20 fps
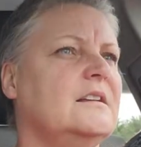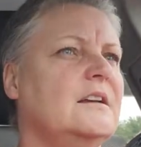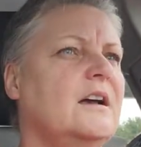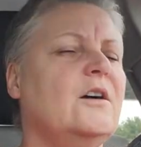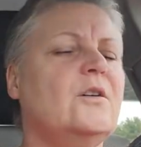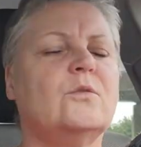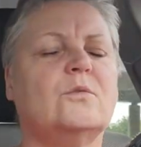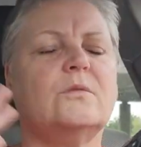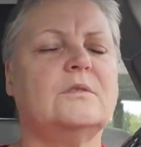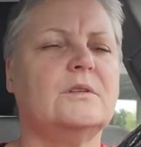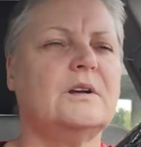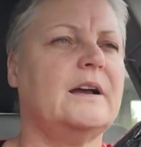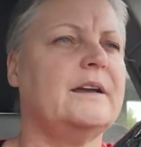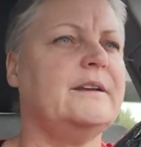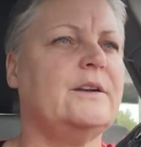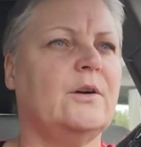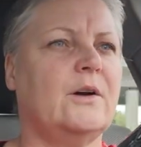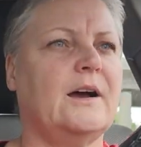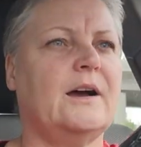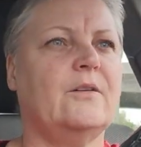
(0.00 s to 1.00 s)
Oh, I
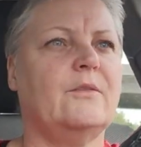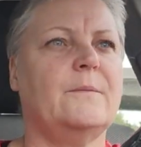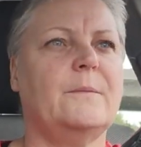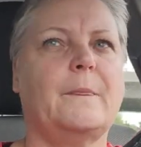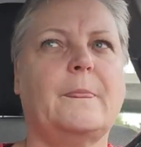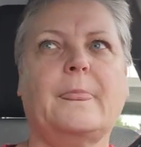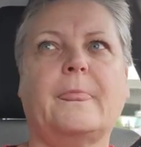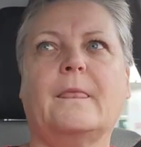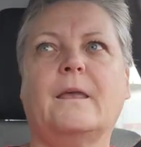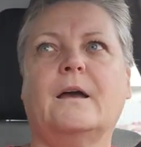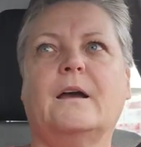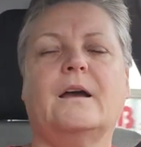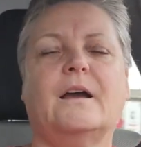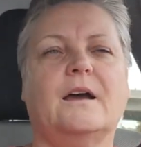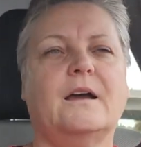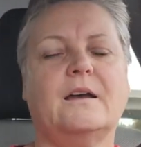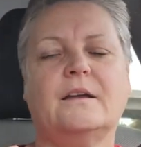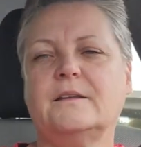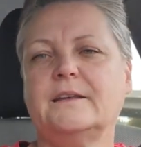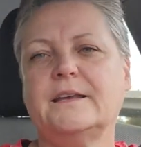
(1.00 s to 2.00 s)
know
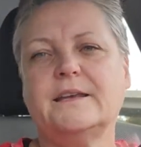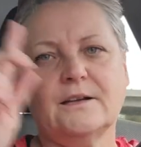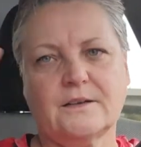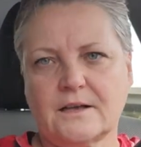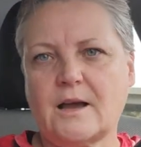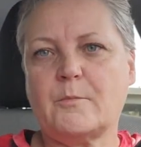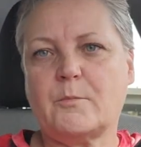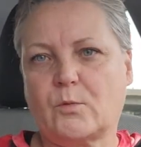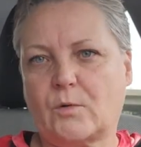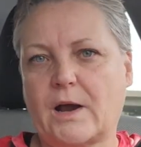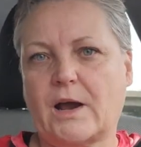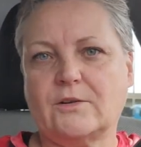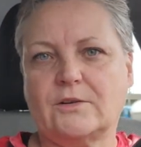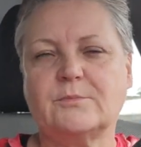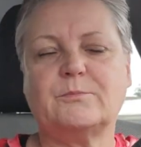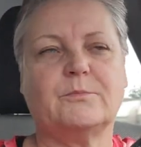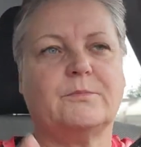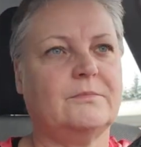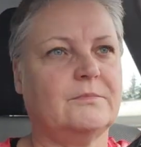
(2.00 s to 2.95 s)
how. It'll come around.